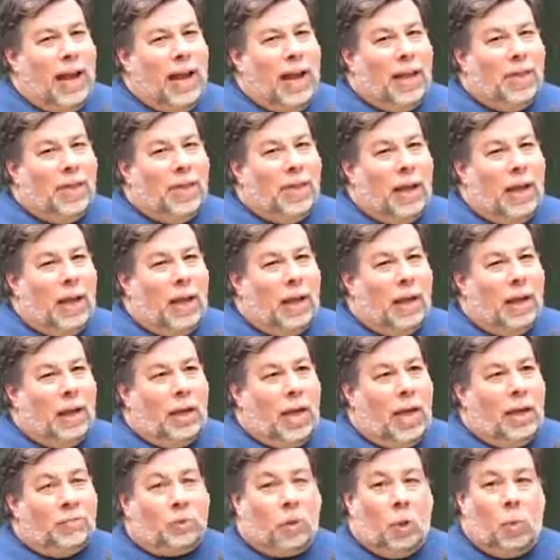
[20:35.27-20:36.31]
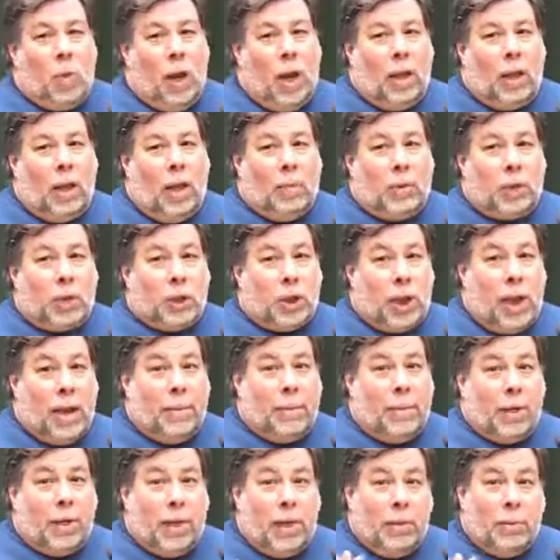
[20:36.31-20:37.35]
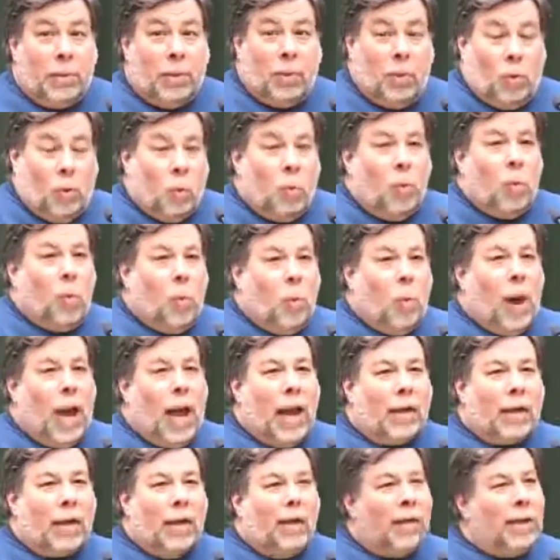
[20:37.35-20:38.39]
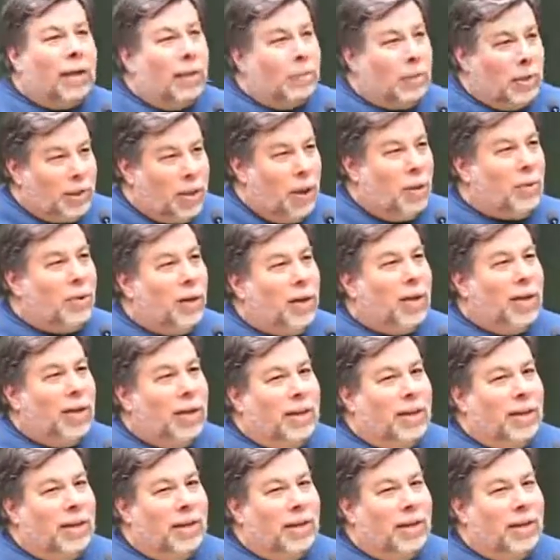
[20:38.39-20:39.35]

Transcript: And then after a while, I would jam it, and he would whack it, and it would go good.